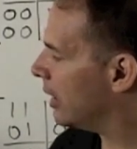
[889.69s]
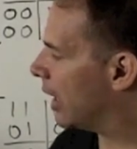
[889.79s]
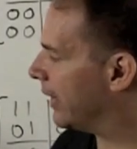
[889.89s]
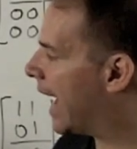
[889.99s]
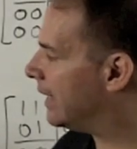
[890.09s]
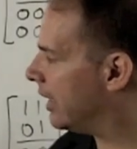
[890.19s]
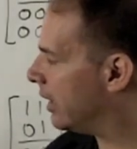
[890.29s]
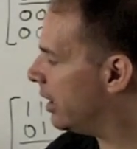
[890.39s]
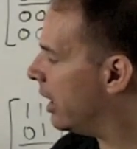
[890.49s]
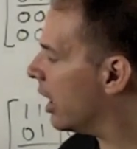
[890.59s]
Now the idea
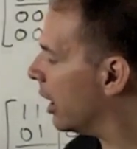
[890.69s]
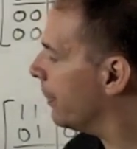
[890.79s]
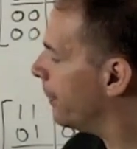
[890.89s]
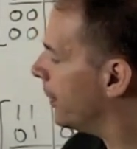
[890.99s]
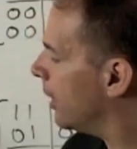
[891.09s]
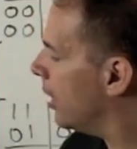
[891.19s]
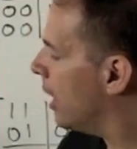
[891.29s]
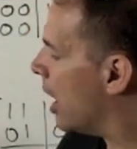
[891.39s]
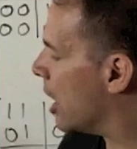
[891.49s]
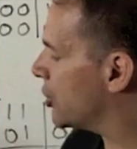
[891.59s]
here,
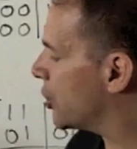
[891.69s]
I'll